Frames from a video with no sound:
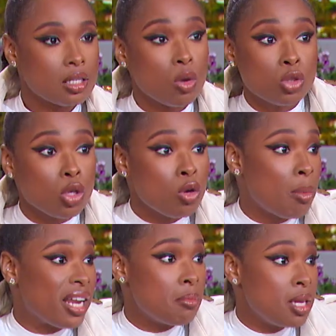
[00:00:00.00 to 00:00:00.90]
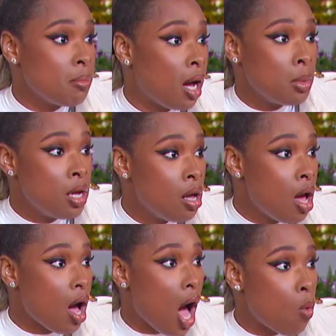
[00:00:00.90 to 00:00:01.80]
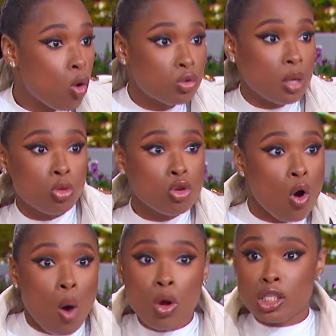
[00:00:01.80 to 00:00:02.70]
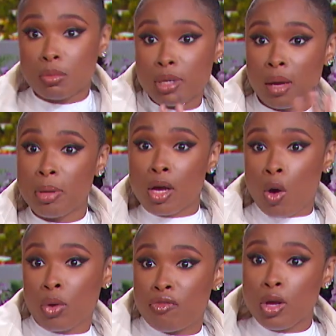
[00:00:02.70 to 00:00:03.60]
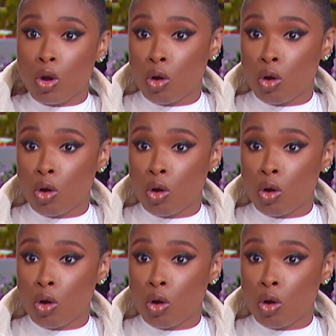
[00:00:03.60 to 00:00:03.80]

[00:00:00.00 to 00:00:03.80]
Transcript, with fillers: don't show nobody me, Mommy. I want them, you know, I want it to be a big old reveal,